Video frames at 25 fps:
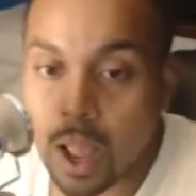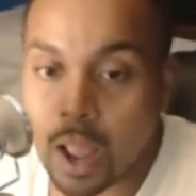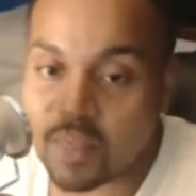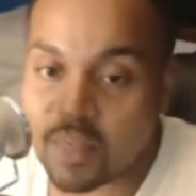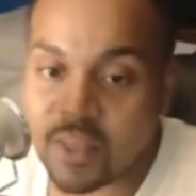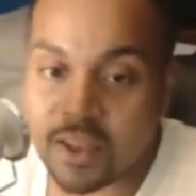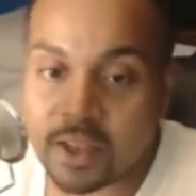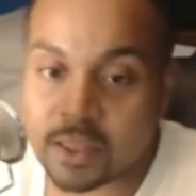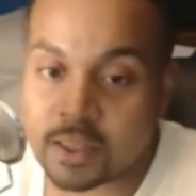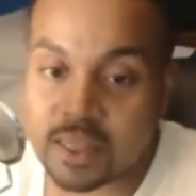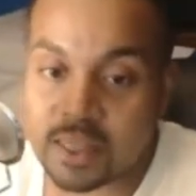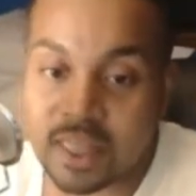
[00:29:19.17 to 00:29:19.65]

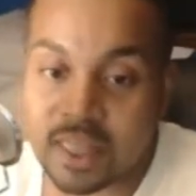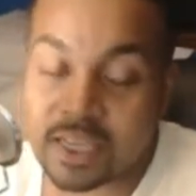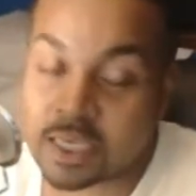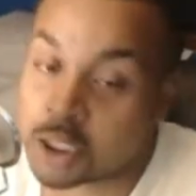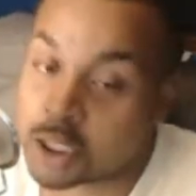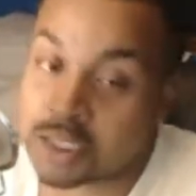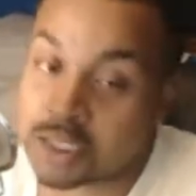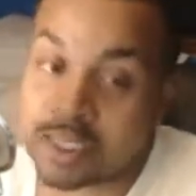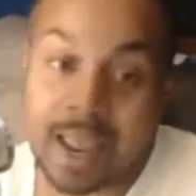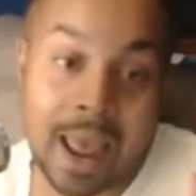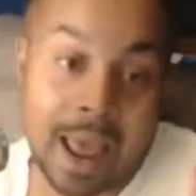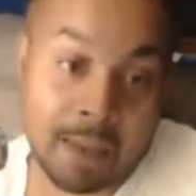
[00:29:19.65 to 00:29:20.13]
I think
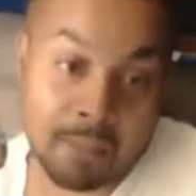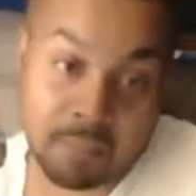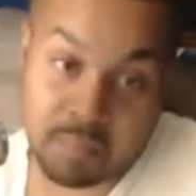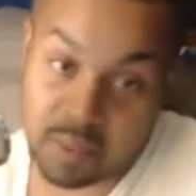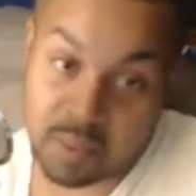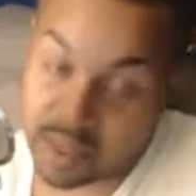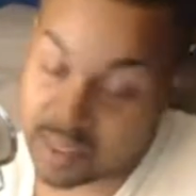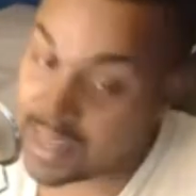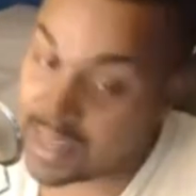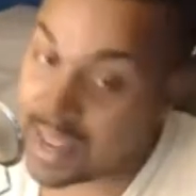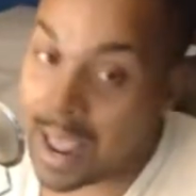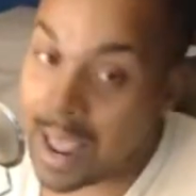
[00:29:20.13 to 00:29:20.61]
things just
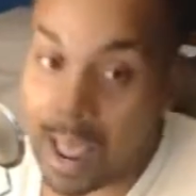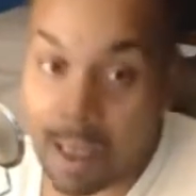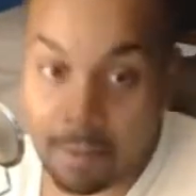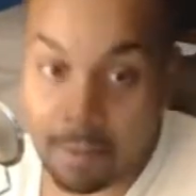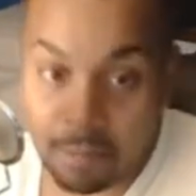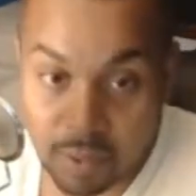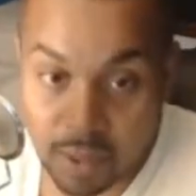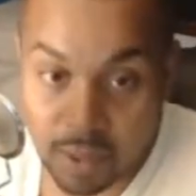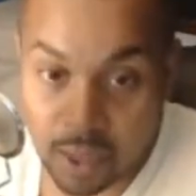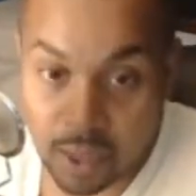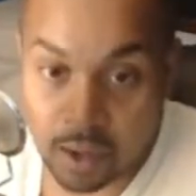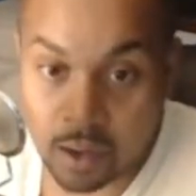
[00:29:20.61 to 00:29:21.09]
happen to
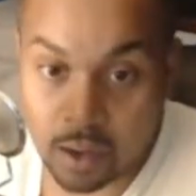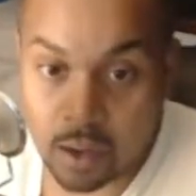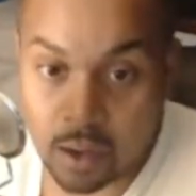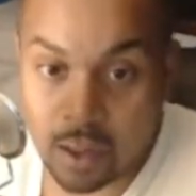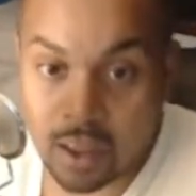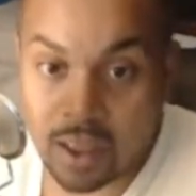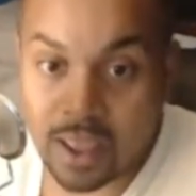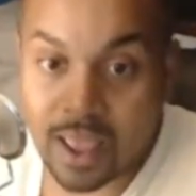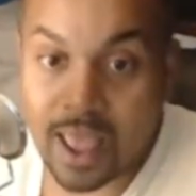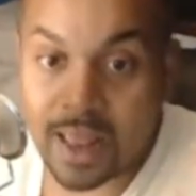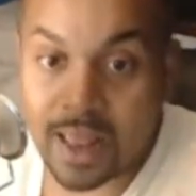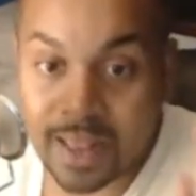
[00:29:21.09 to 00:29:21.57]
happen,
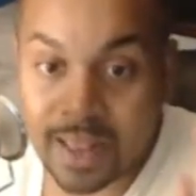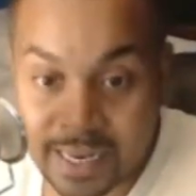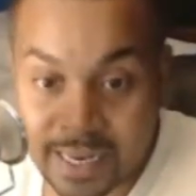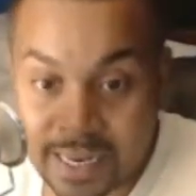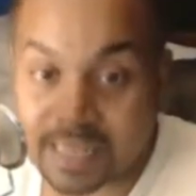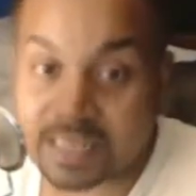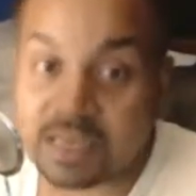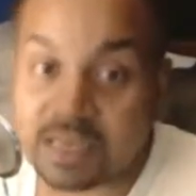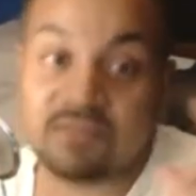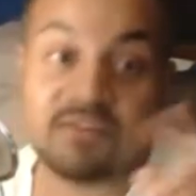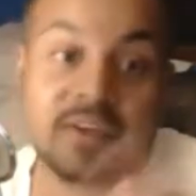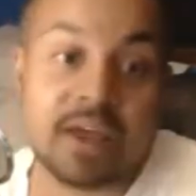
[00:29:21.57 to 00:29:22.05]
and he
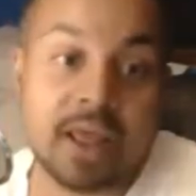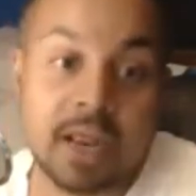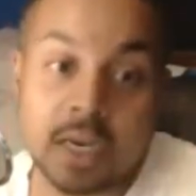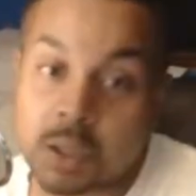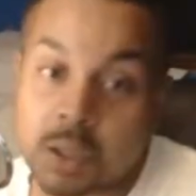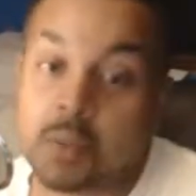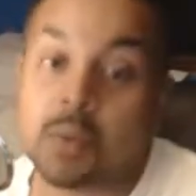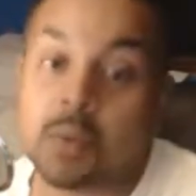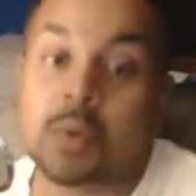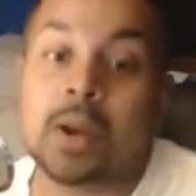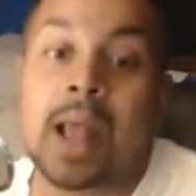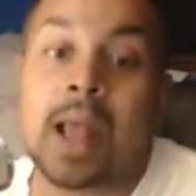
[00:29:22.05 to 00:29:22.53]
takes advantage of
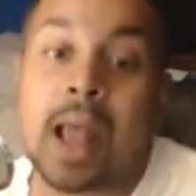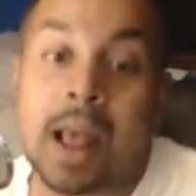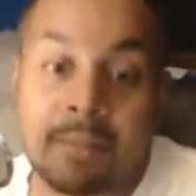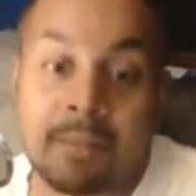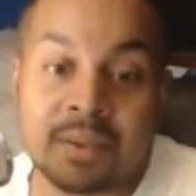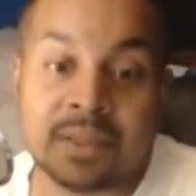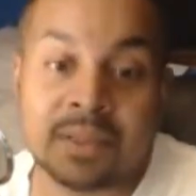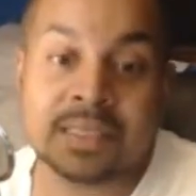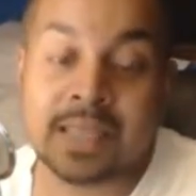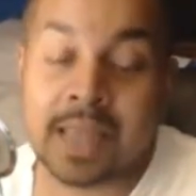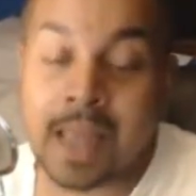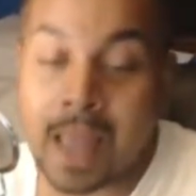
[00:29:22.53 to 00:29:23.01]
what happens
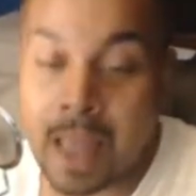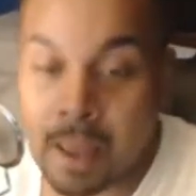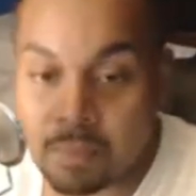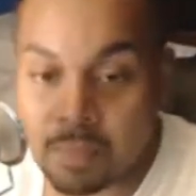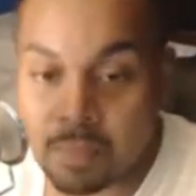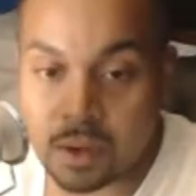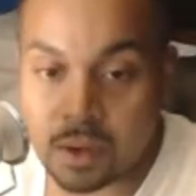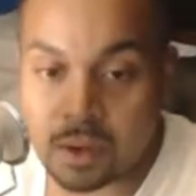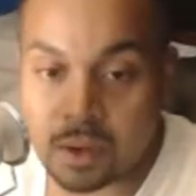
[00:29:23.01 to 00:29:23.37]
to happen.